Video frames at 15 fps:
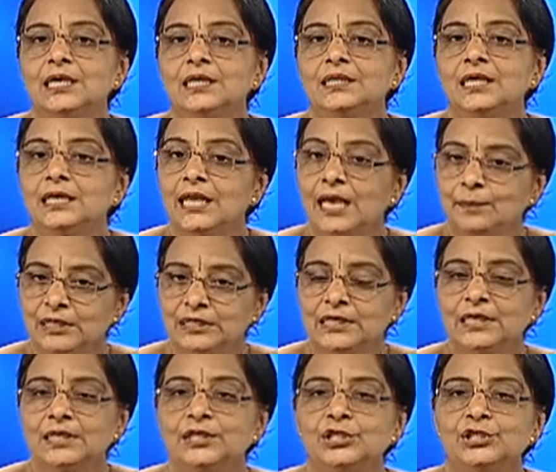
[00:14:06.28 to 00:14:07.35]
the climatic
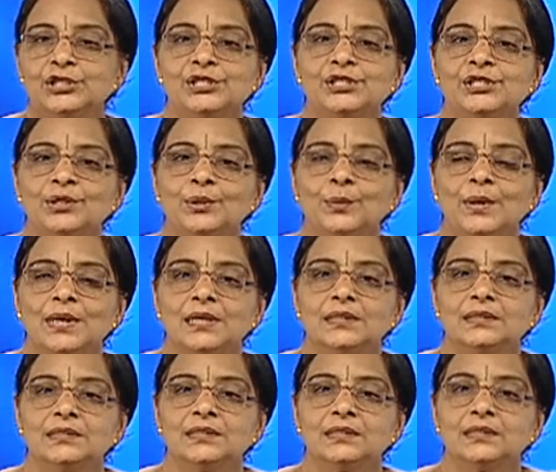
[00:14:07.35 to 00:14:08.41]
conditions required,
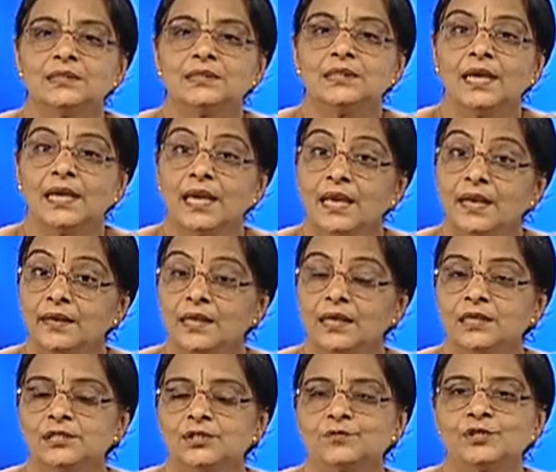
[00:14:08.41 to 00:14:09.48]
the
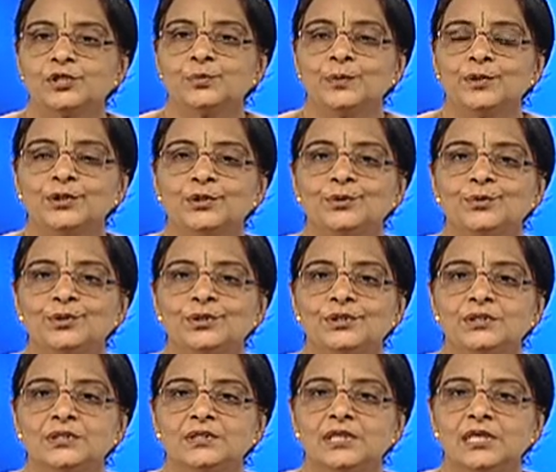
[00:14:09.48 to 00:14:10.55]
areas which produce
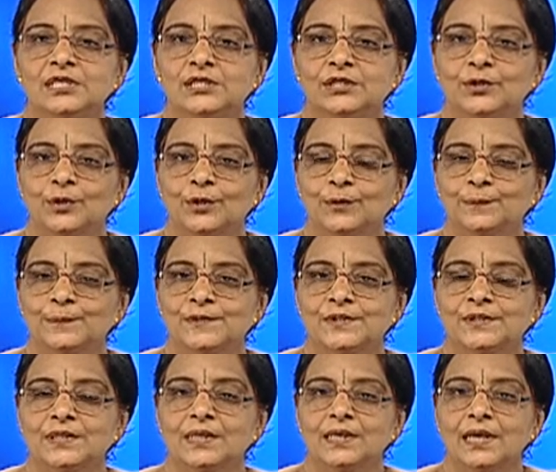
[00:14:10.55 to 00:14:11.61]
these crops,
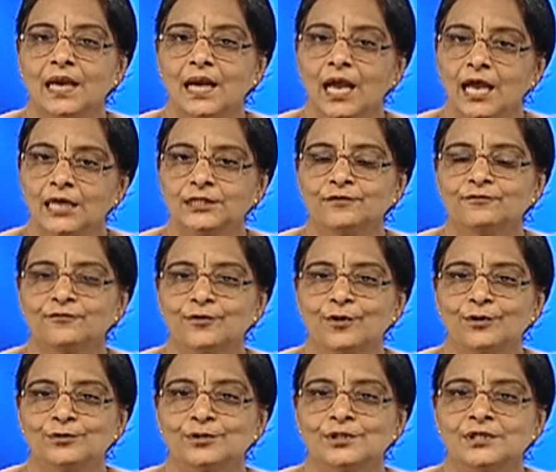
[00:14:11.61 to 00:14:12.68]
and of
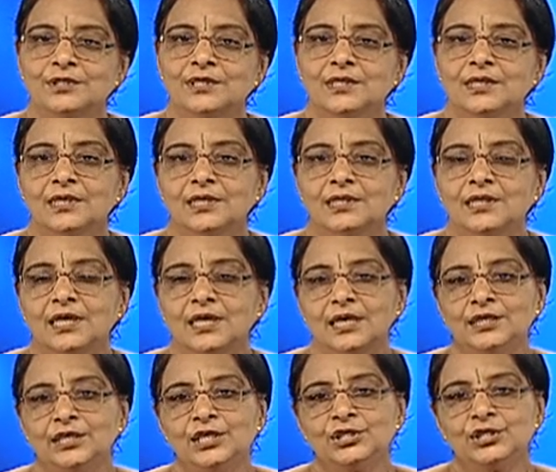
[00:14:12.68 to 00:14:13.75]
course, the
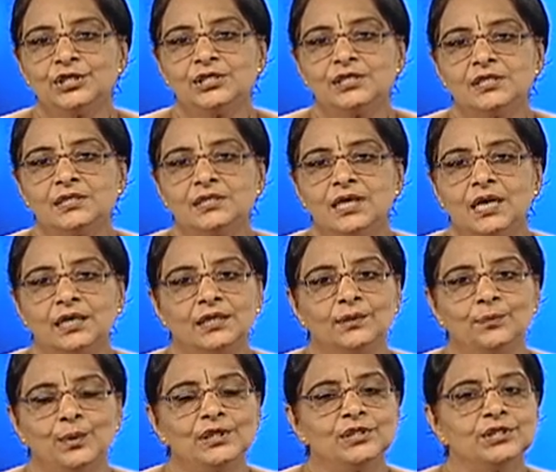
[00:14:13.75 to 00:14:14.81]
conditions under
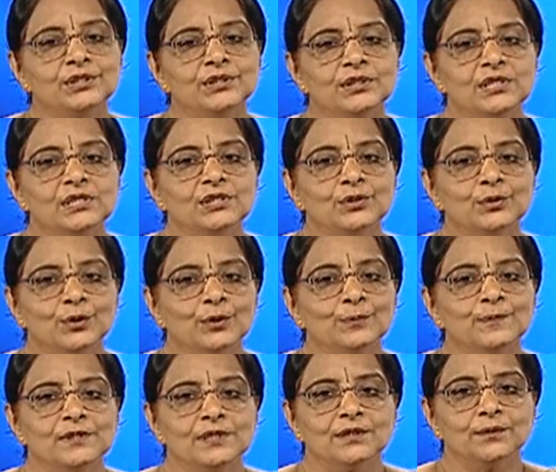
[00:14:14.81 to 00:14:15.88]
which these
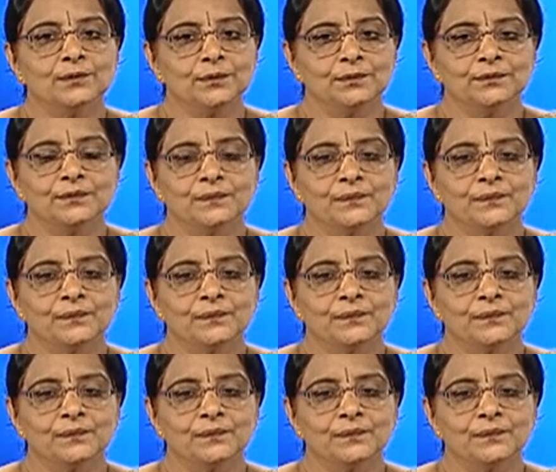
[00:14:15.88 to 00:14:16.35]
crops are grown.